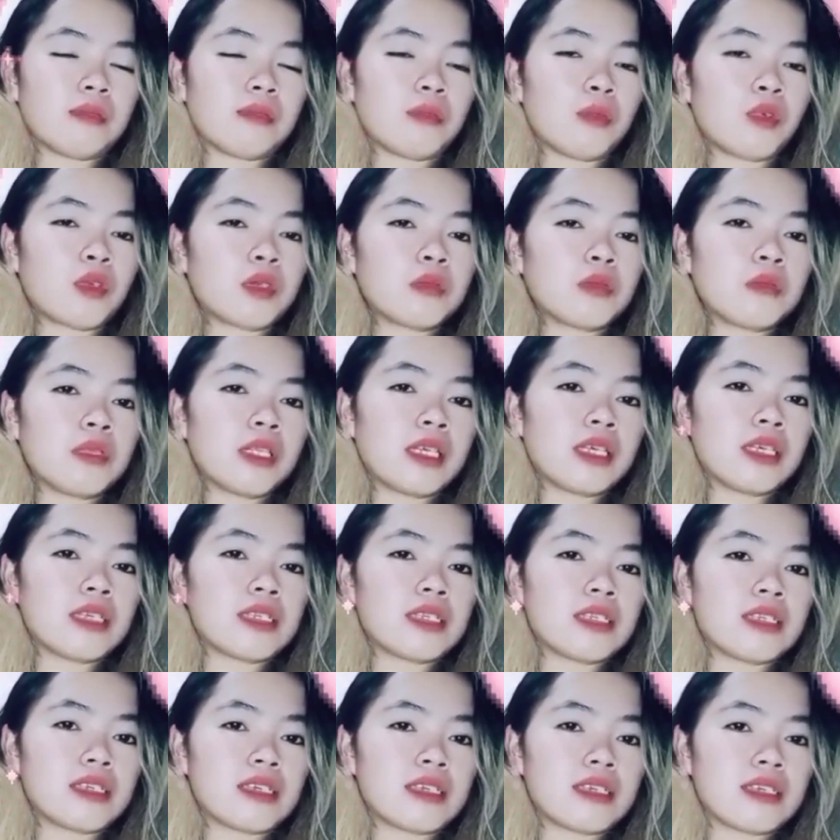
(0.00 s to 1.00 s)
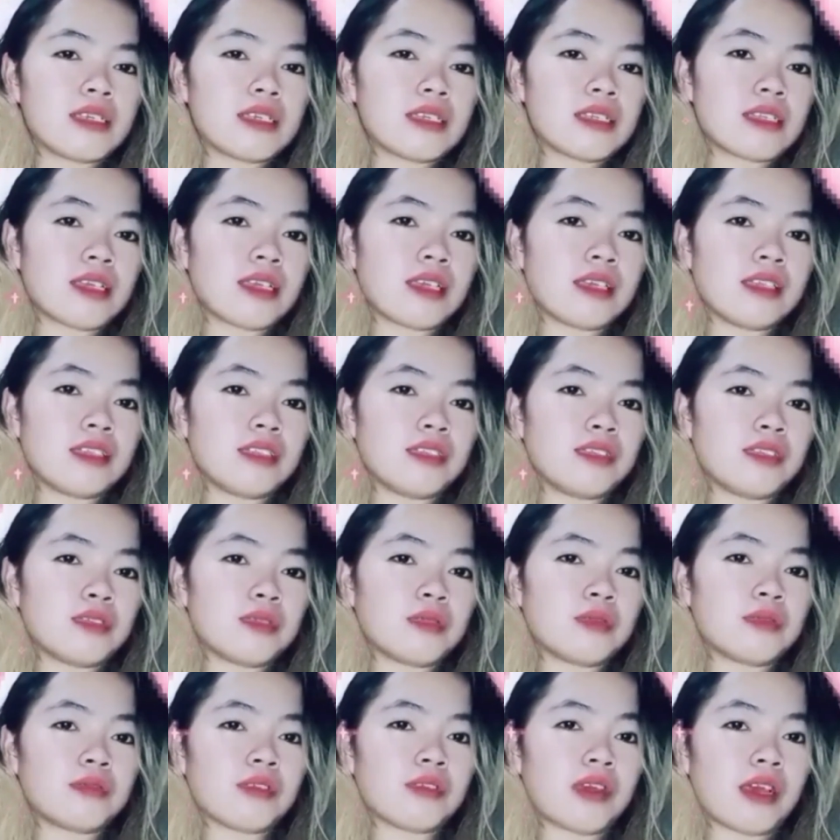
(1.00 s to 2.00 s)
More blessings sa
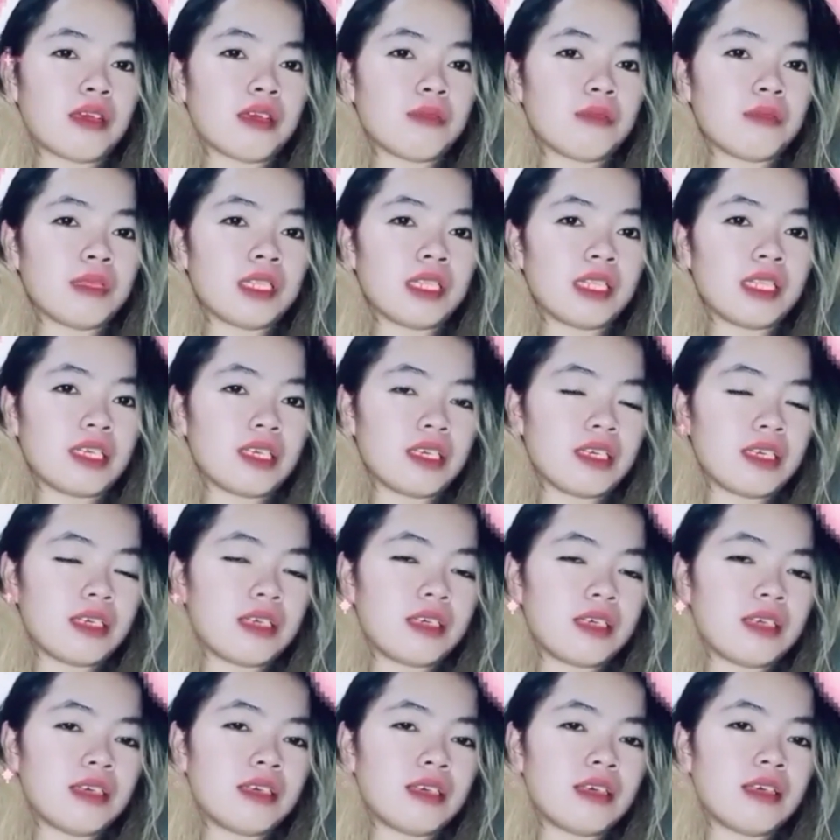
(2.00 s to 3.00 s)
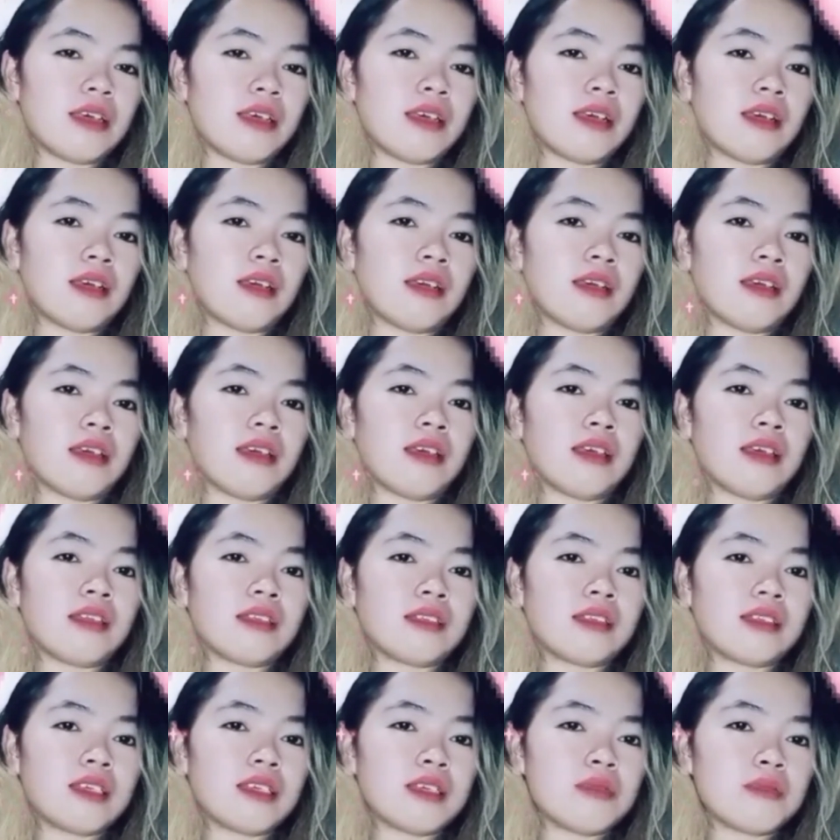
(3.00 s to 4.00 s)
inyong family.
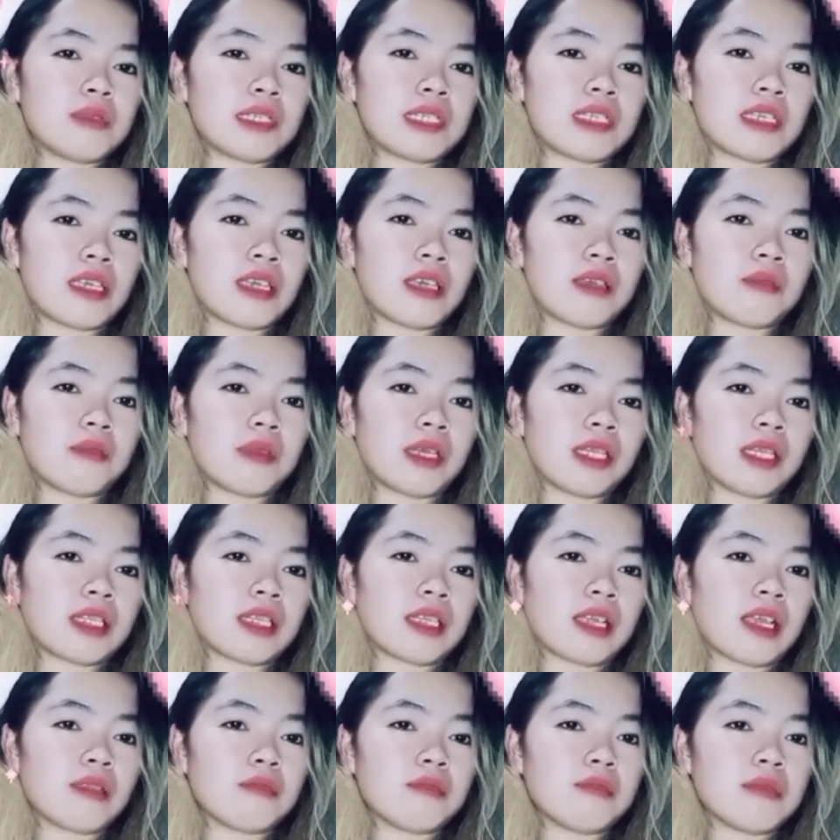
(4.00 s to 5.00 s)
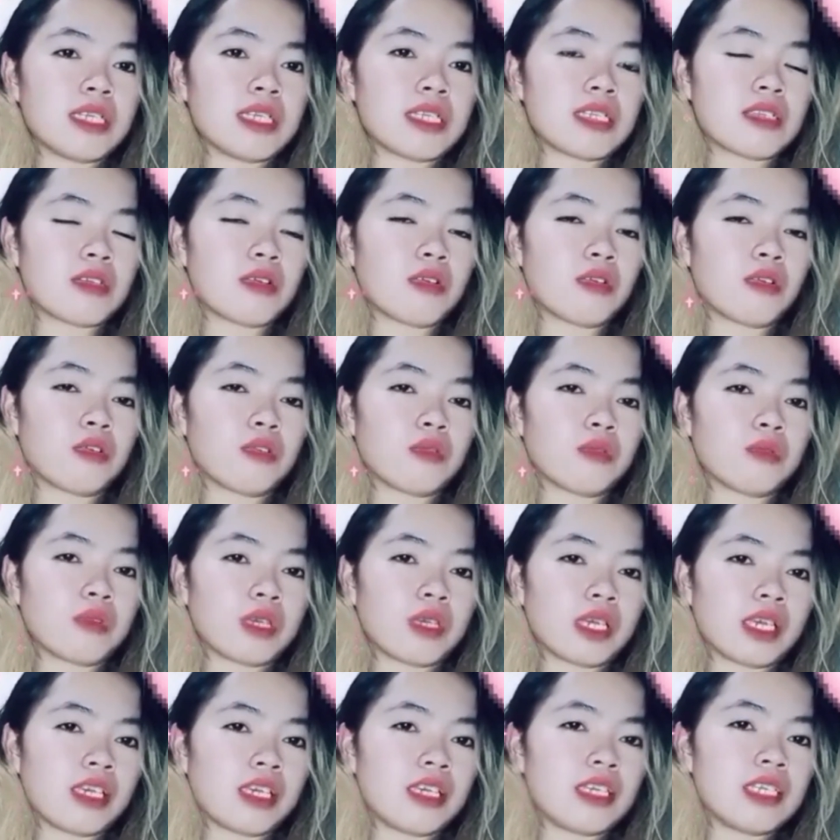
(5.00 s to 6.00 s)
And keep safe and God bless
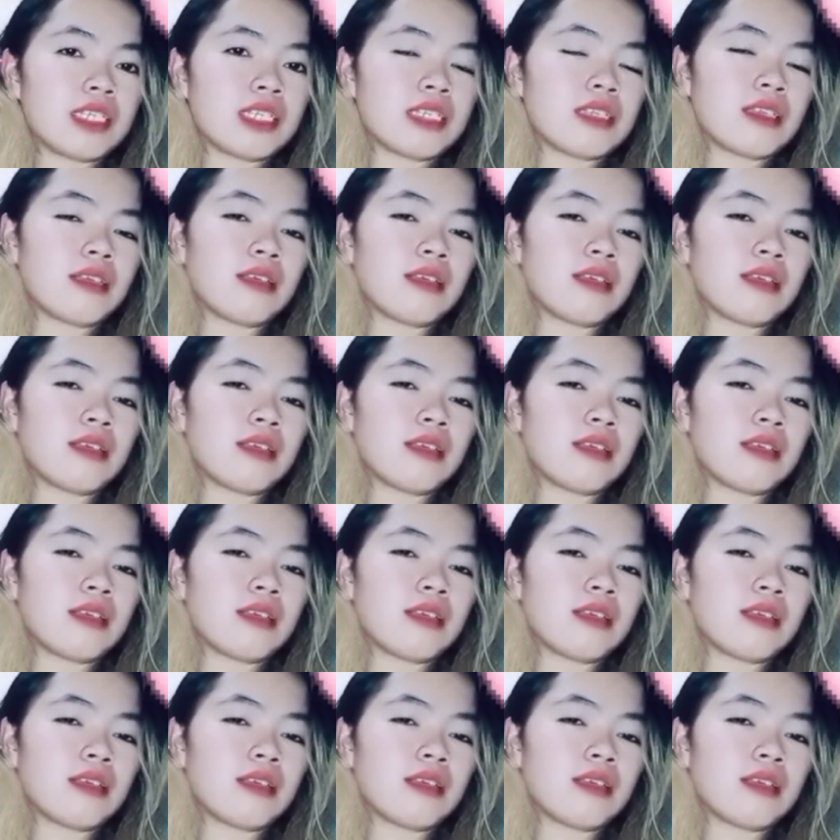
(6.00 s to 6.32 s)
always.